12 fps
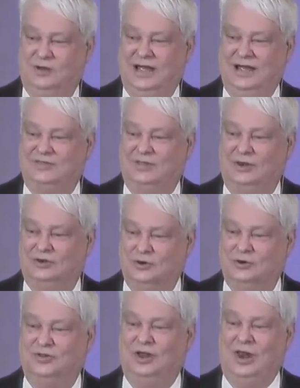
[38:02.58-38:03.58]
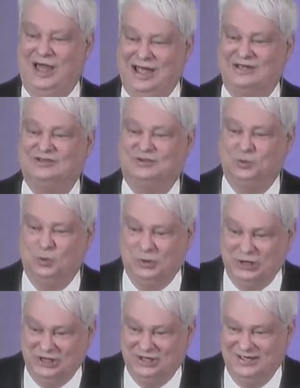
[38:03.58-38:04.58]
at the, during the last
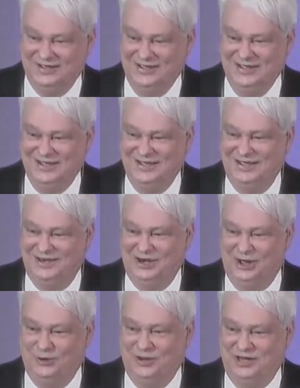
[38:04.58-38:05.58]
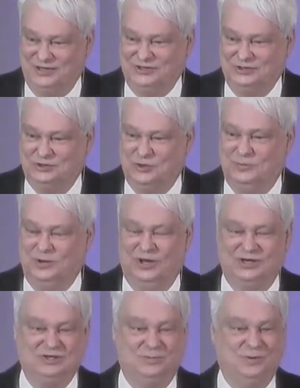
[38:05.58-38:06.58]
week known as the
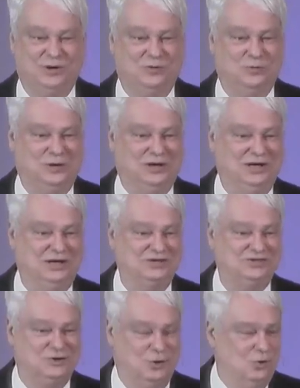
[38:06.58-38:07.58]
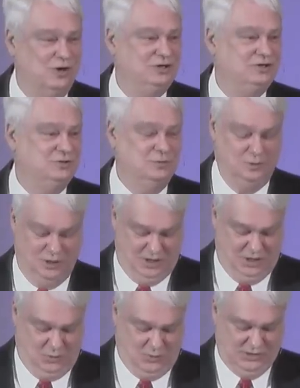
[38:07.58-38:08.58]
tribulation period, where he is going to
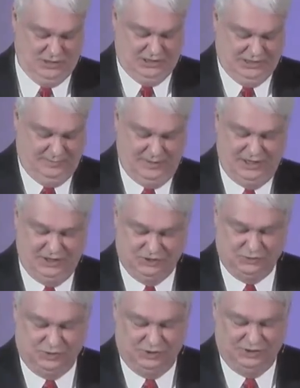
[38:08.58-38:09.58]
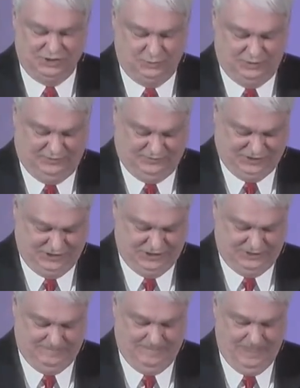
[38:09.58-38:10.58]
redeem Israel, as we have
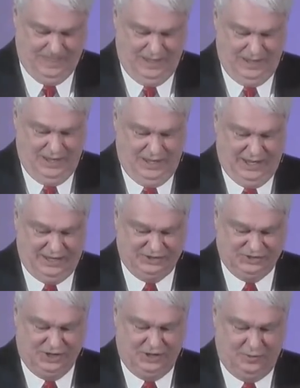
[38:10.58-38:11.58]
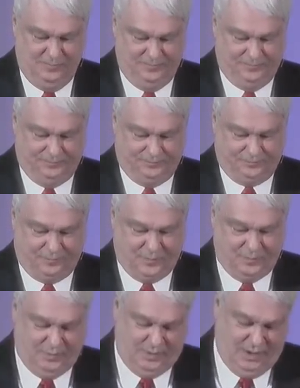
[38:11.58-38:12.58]
seen. And so,
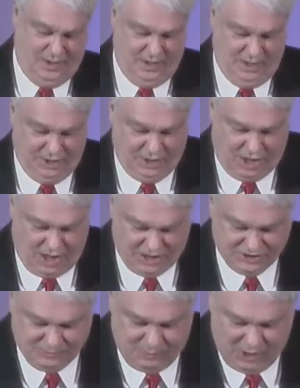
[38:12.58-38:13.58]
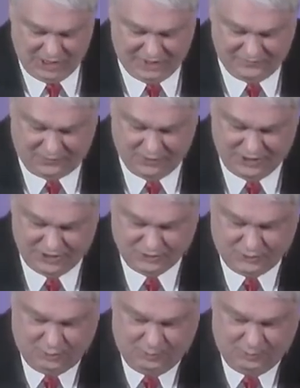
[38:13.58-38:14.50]
God's plan for Israel